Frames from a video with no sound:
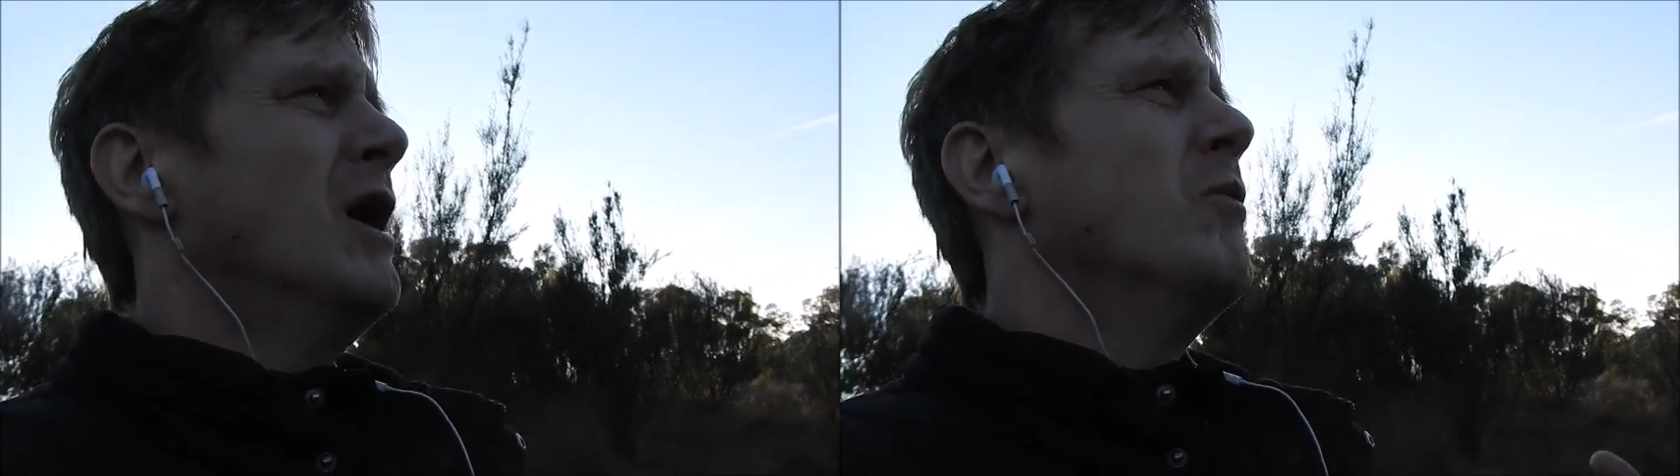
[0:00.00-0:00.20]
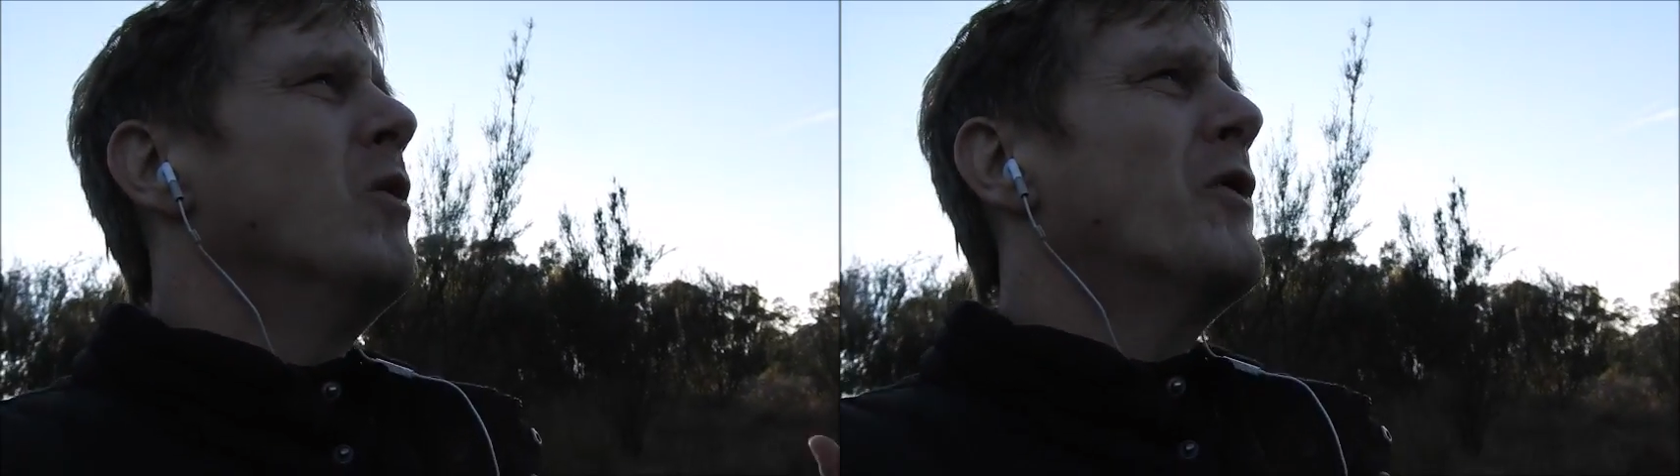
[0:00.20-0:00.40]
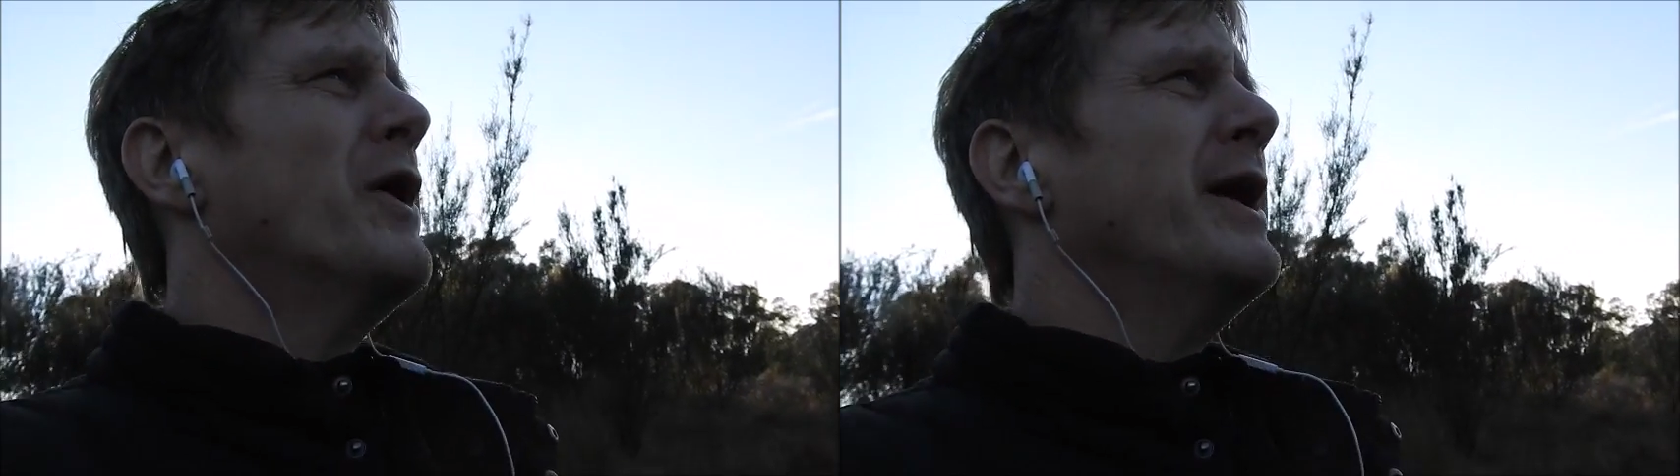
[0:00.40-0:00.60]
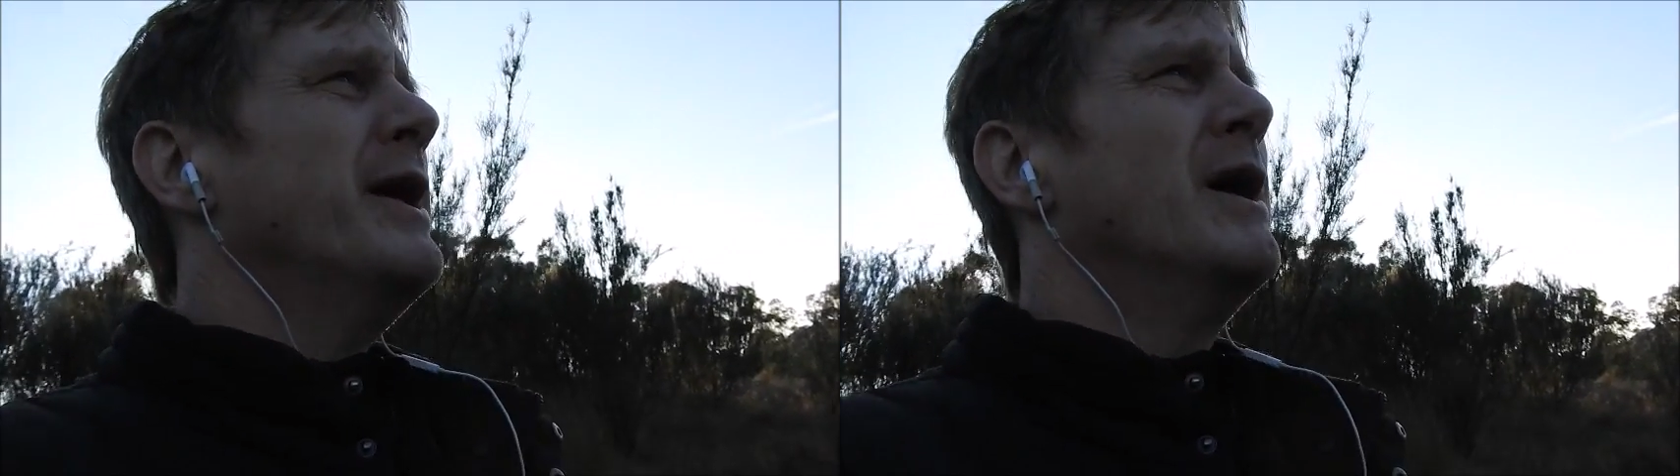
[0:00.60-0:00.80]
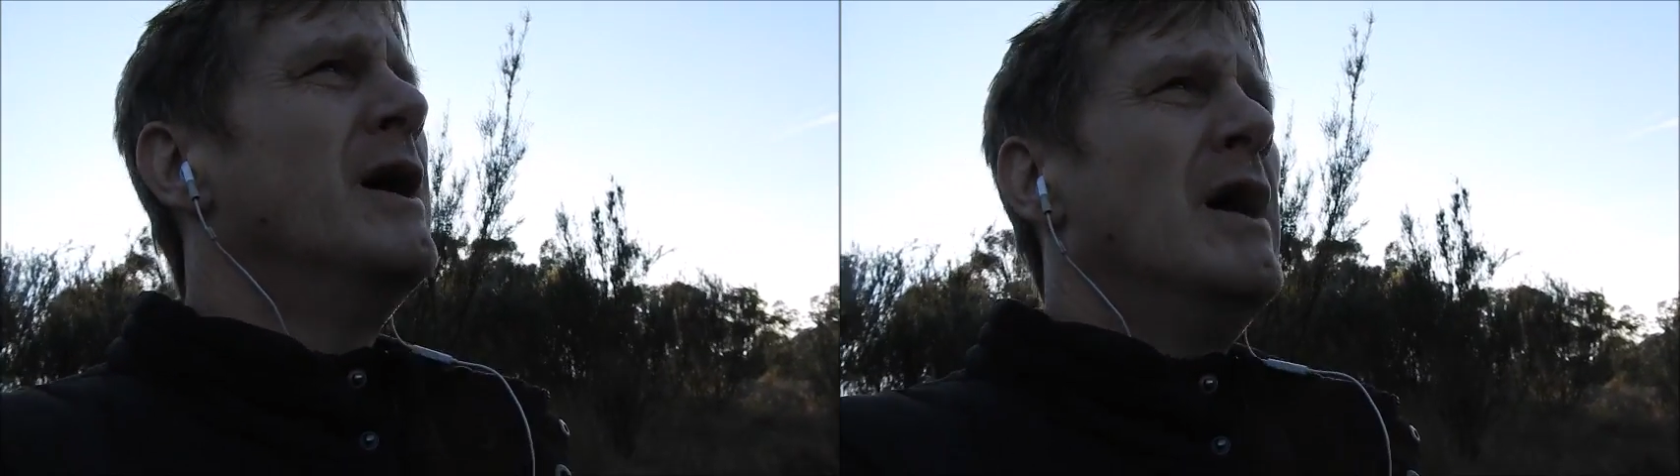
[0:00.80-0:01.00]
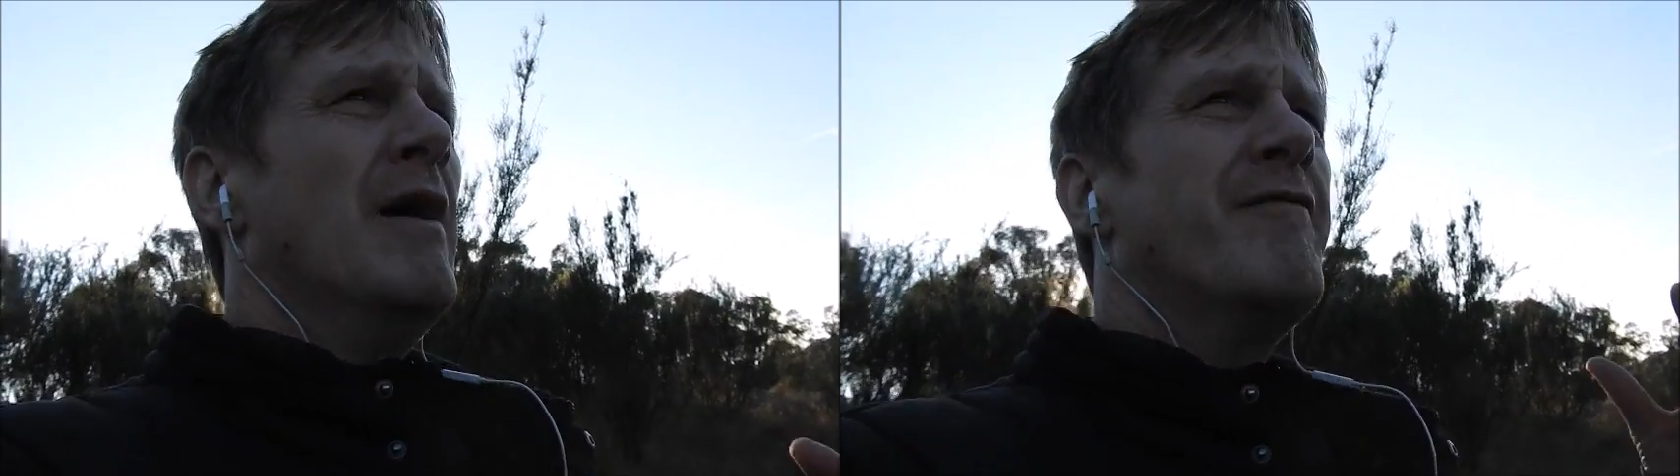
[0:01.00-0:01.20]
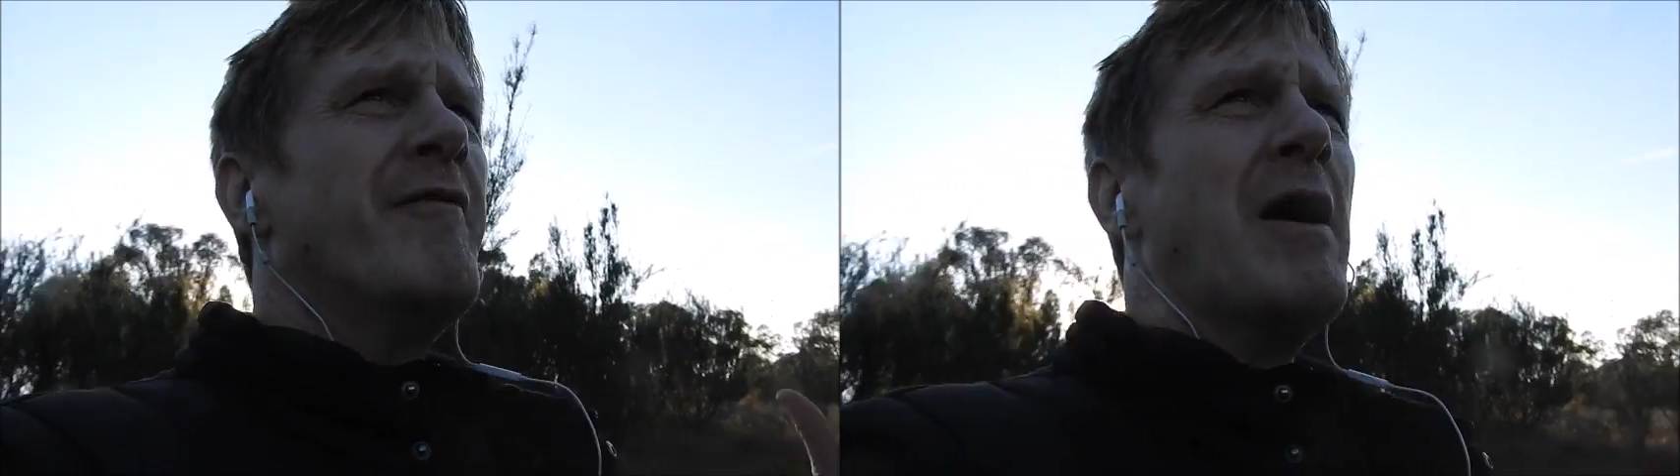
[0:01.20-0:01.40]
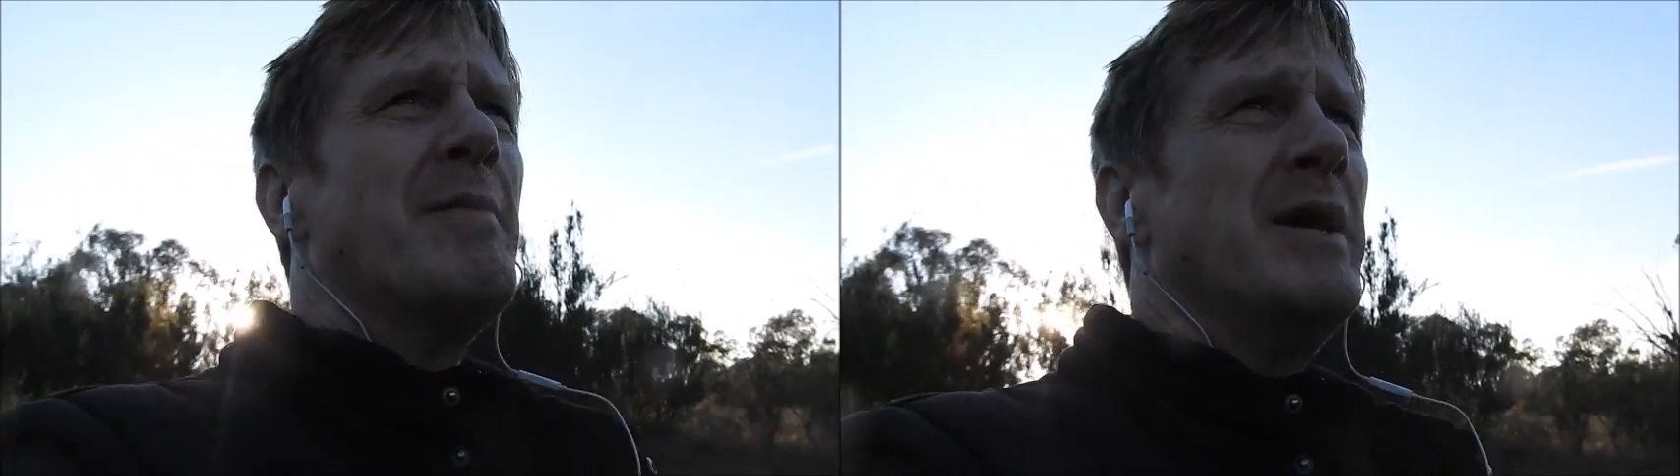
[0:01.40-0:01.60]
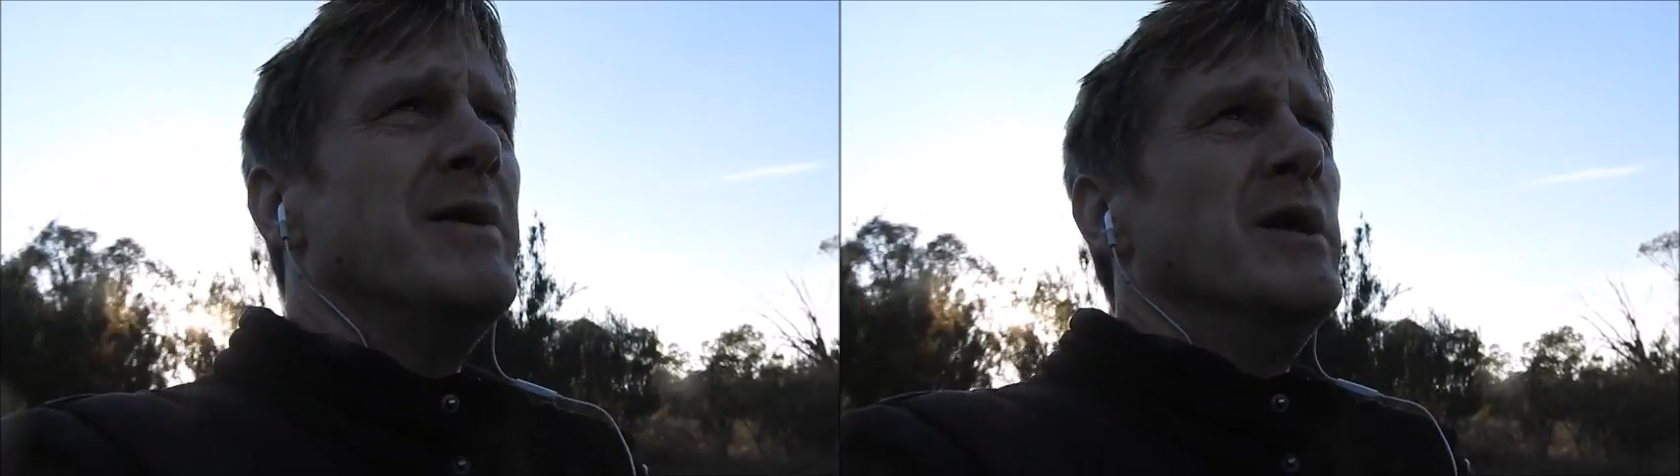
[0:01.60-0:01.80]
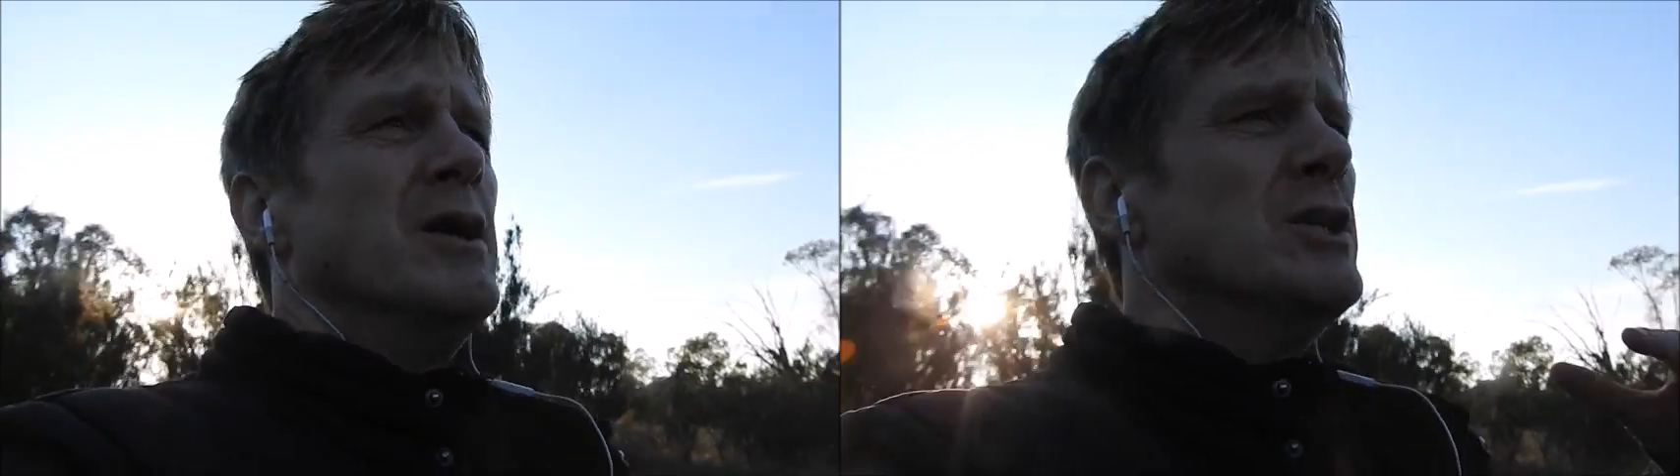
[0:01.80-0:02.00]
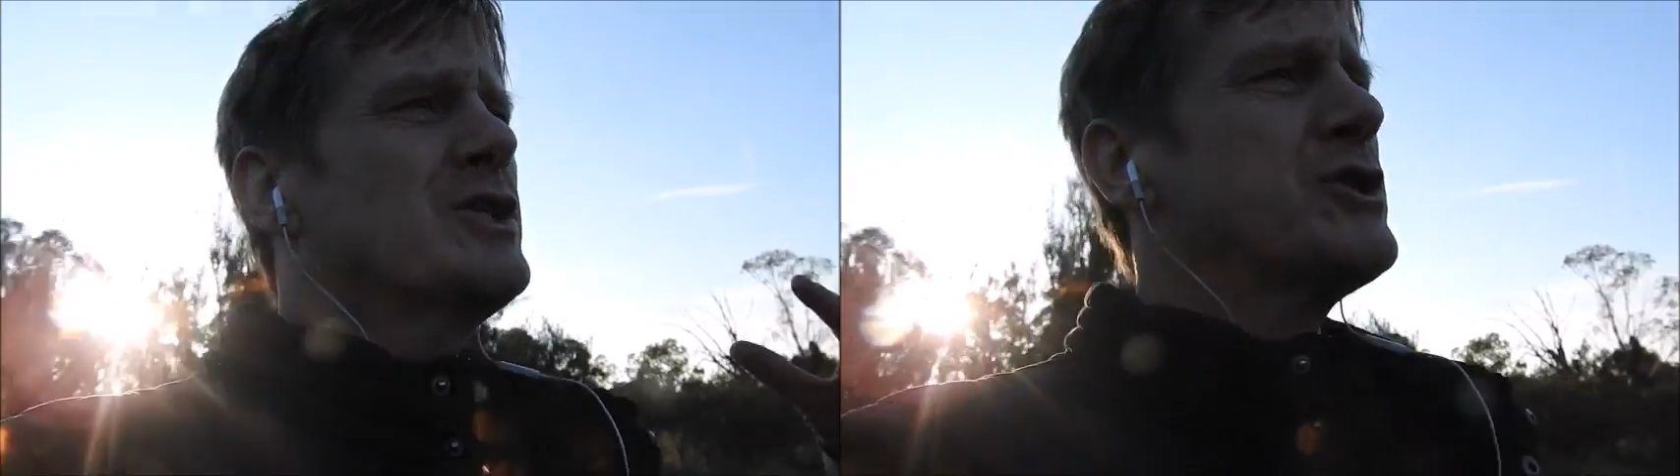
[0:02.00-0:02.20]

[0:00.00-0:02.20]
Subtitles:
and worry and famine and